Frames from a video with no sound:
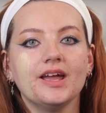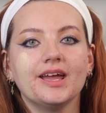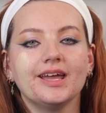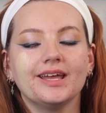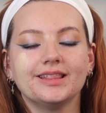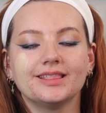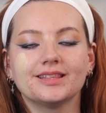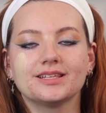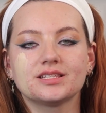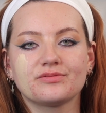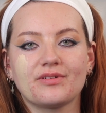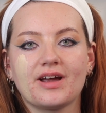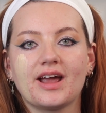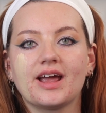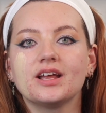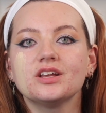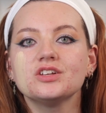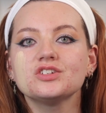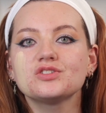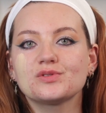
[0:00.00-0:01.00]
in this
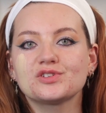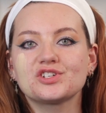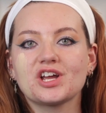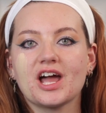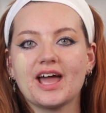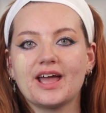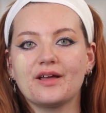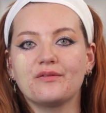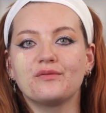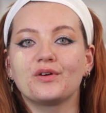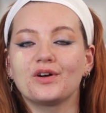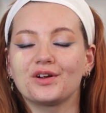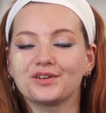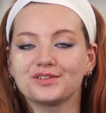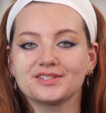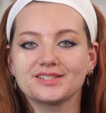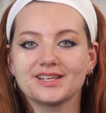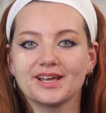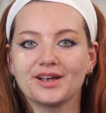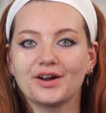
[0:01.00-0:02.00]
range, which I forgot
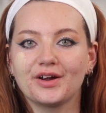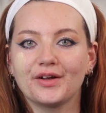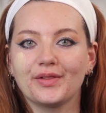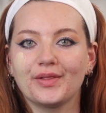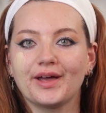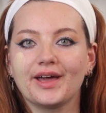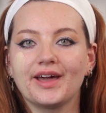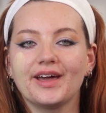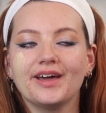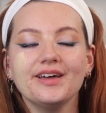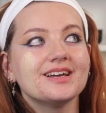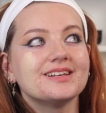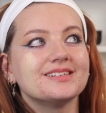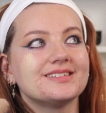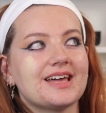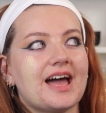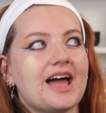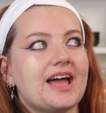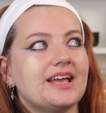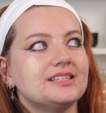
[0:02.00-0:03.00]
to say earlier, is
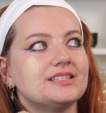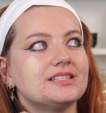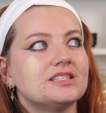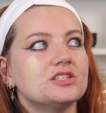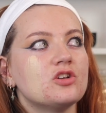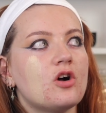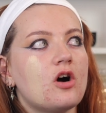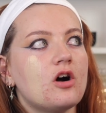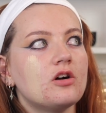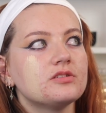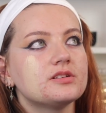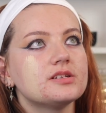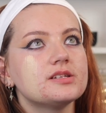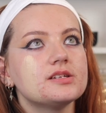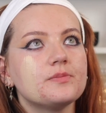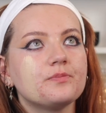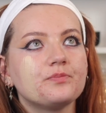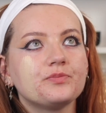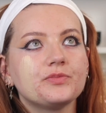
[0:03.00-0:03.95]
that it's not